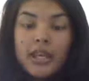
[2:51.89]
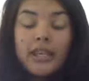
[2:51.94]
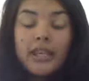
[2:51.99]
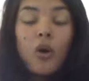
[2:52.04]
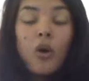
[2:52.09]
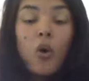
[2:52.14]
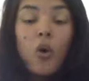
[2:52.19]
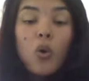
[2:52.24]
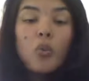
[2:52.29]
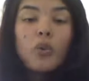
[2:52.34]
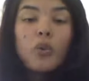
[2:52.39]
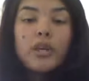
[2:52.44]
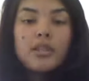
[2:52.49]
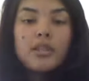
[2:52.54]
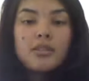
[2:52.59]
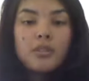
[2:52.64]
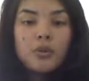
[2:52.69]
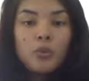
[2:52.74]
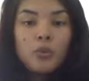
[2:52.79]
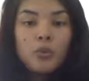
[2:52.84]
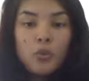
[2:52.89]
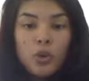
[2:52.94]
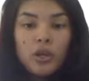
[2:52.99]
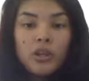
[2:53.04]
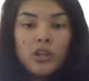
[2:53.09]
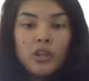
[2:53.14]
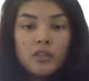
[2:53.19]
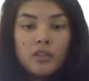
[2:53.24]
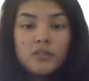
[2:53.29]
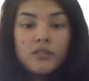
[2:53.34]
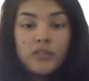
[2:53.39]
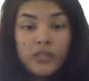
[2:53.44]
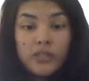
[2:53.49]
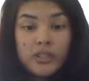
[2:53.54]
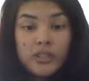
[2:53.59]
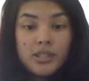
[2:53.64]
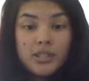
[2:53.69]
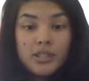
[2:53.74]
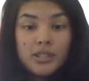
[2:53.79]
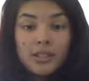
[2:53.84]
And always your work comes
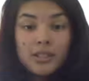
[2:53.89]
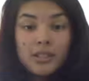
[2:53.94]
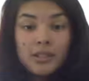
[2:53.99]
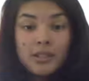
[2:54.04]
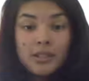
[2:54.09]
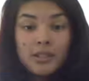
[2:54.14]
first.